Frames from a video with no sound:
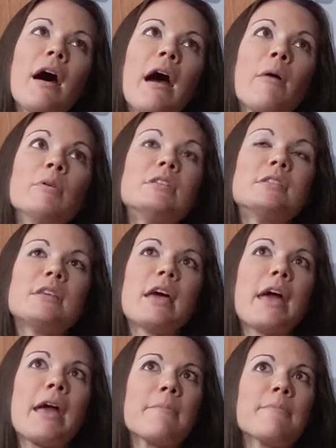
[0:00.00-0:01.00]
I would
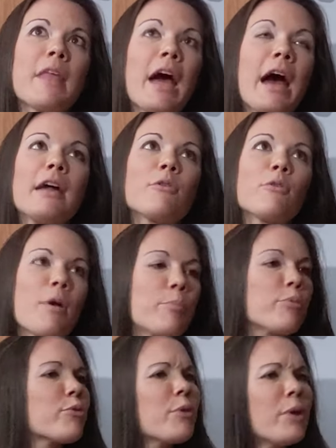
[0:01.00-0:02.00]
say I grew
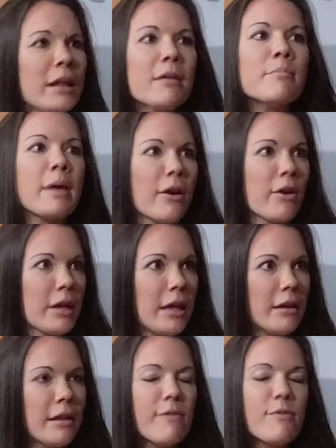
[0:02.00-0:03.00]
up pretty
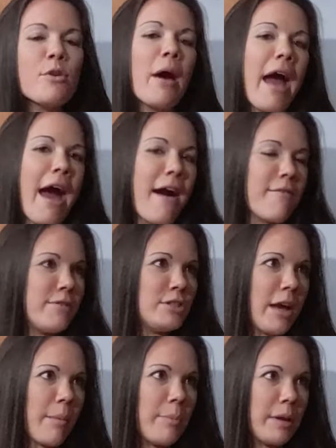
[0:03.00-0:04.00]
American, even though I have the
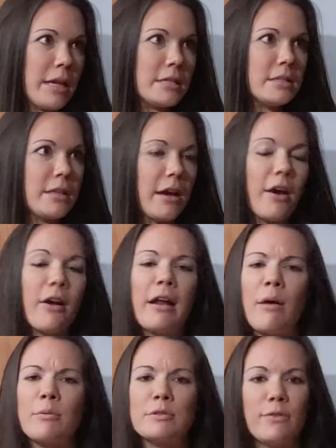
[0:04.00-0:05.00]
Japanese there
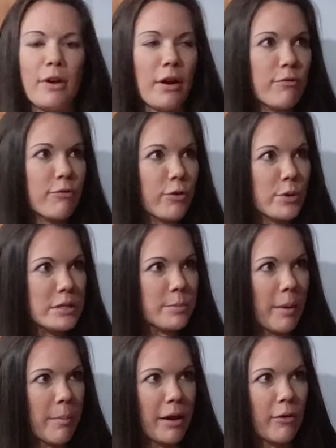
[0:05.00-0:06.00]
and I was very
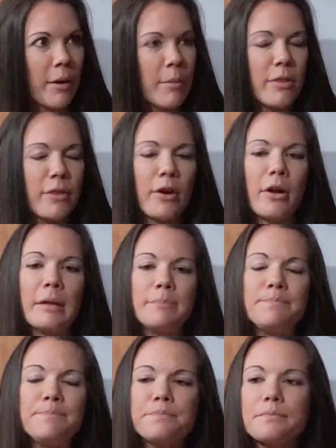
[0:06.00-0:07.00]
influenced by my grandmother
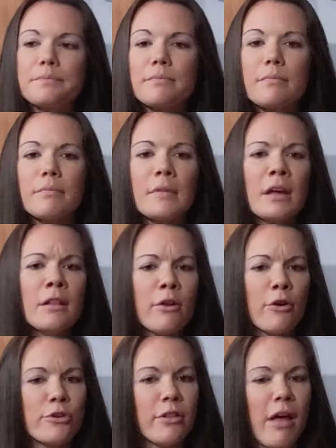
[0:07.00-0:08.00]
and
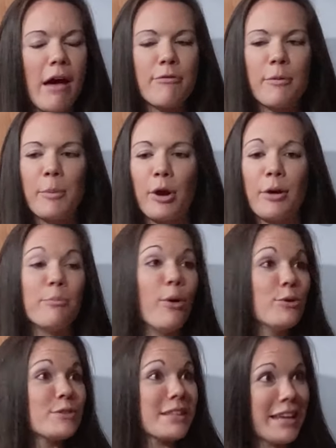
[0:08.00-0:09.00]
learned a lot from her,
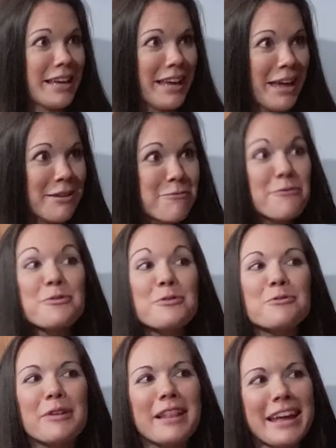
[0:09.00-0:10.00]
mostly, again,
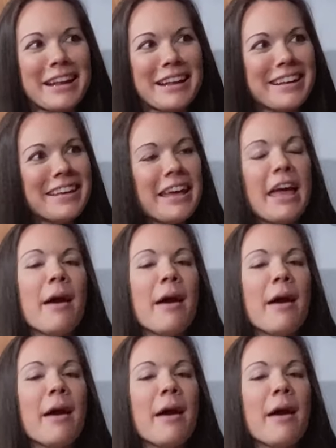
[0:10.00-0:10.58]
food related